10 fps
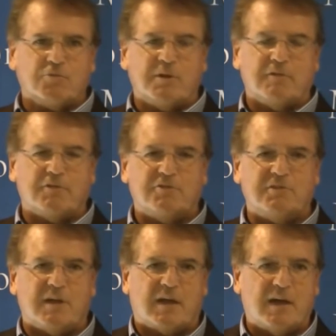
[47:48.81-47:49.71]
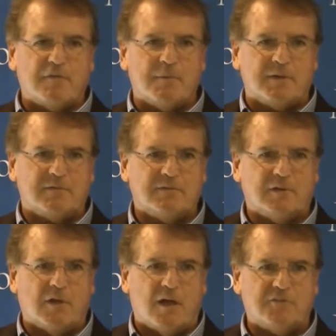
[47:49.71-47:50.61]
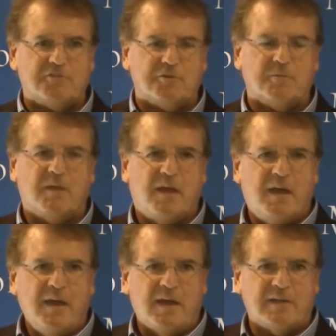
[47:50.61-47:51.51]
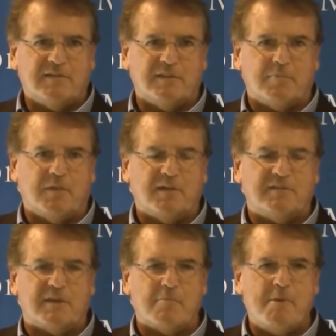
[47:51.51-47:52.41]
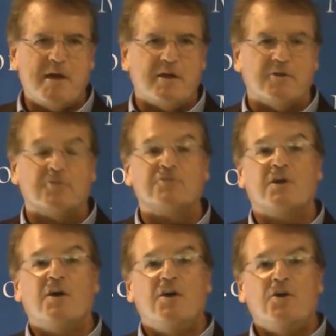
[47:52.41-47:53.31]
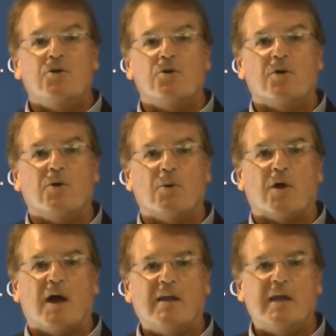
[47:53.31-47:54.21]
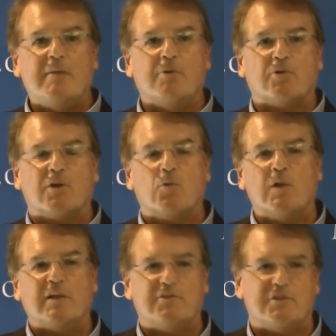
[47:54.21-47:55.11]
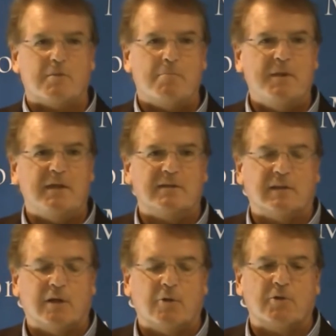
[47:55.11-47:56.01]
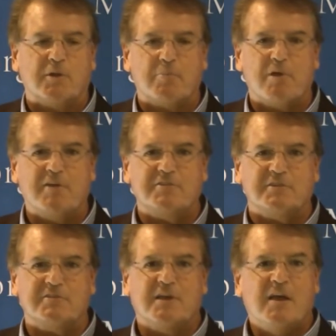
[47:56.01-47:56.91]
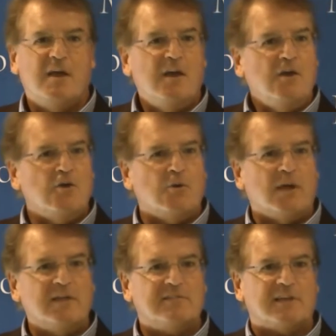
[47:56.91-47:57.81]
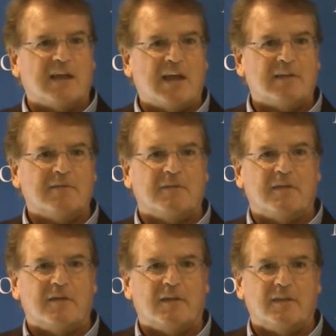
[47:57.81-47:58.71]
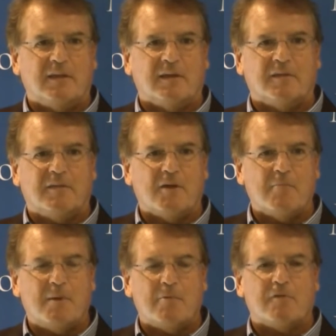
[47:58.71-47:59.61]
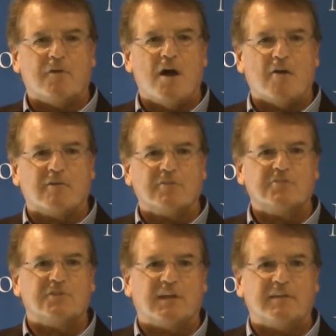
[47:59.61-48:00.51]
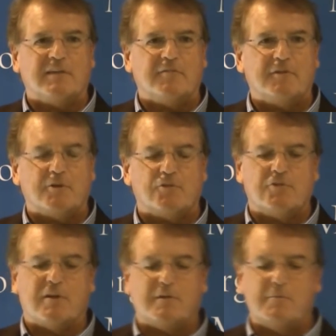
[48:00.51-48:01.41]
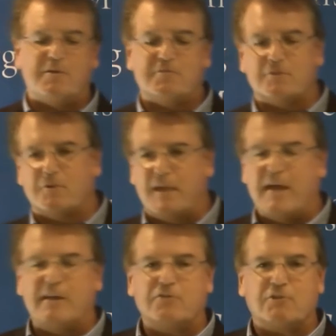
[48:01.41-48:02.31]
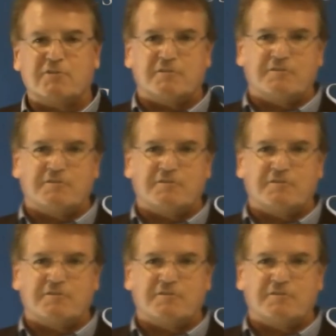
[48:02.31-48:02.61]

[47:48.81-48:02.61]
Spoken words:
Whenever you see a government lawsuit, it's the competitors who are unable or unwilling to compete and lower their prices, who instigate their member of Congress to get the Federal Trade Commission or the Antitrust